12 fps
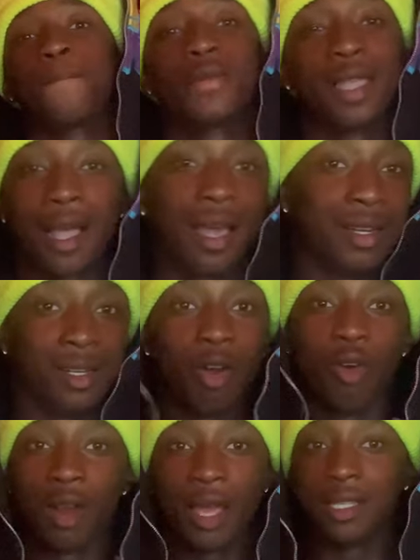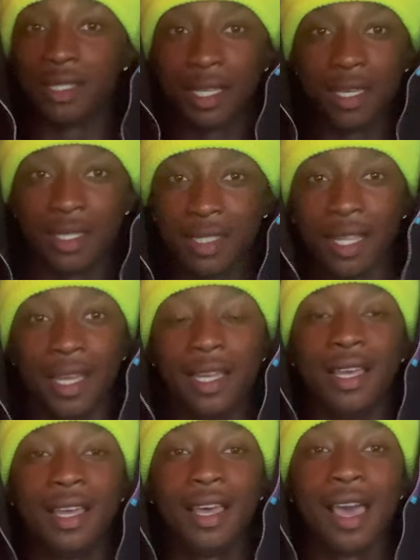Like, I don't like stats. Like,
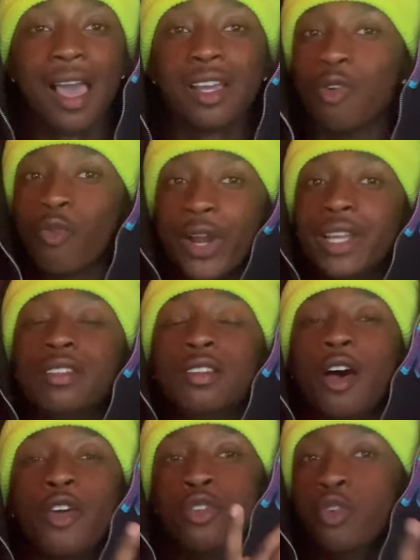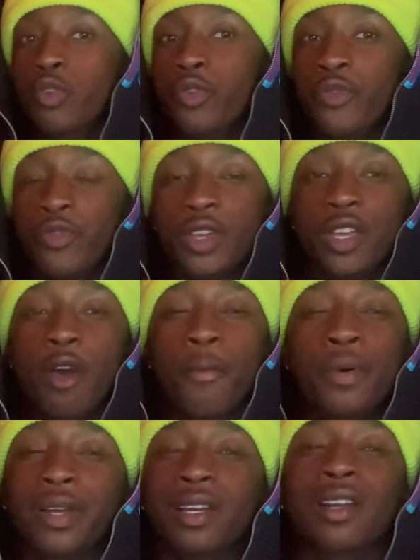I could rate a dual fit,
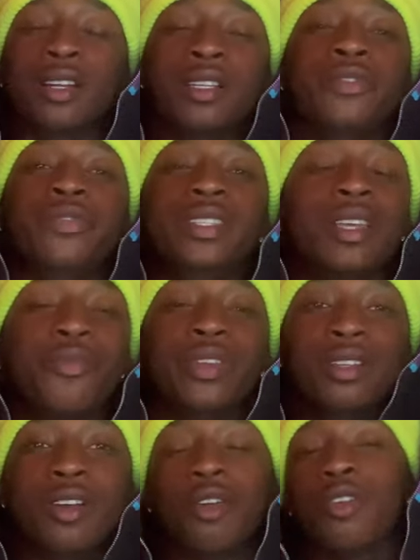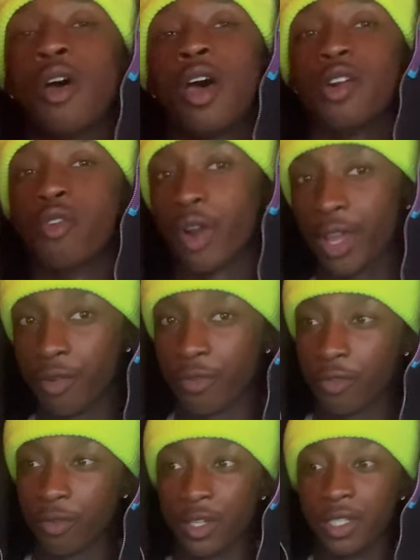but girls' fits, I really don't know how to rate them
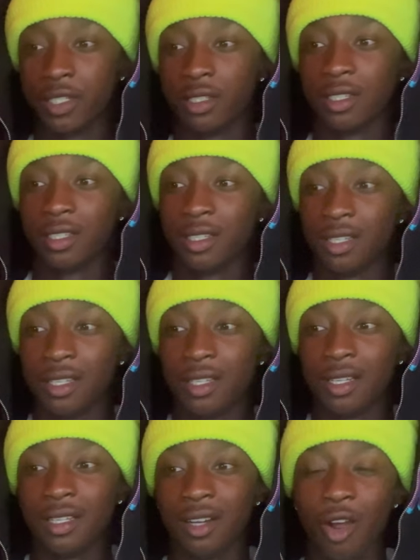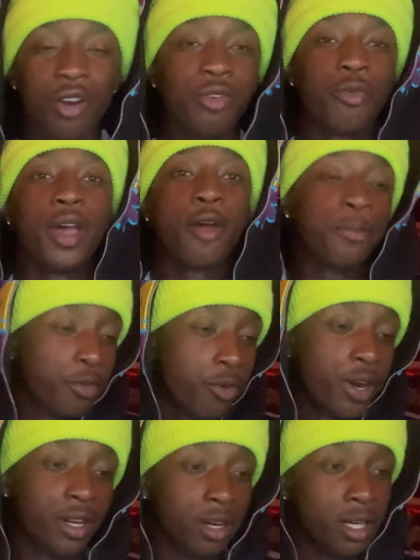for real. The only way I'll be
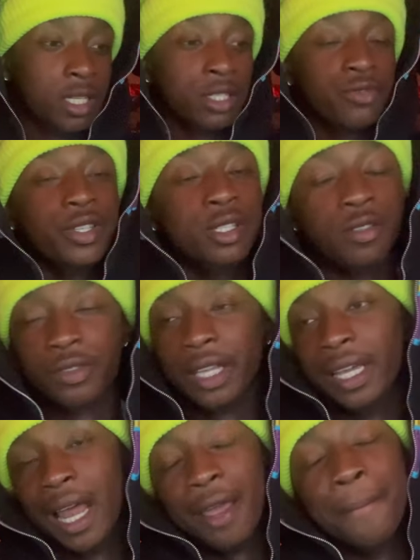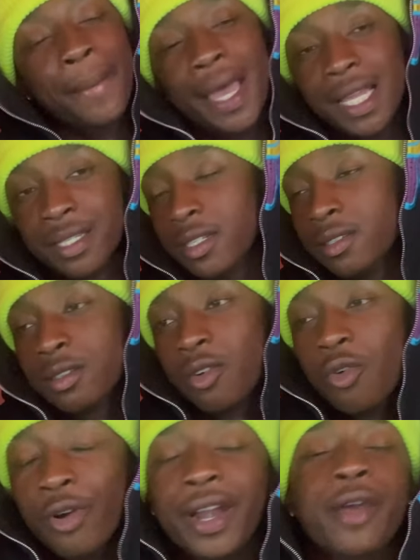rating girls' fits is if they like matching
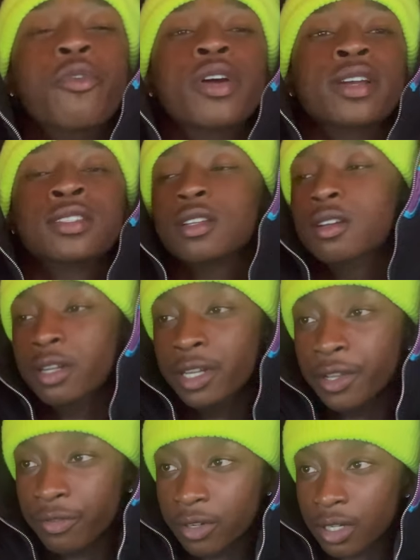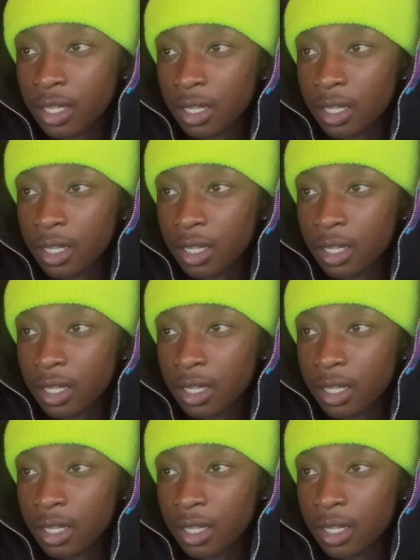or they wearing something different.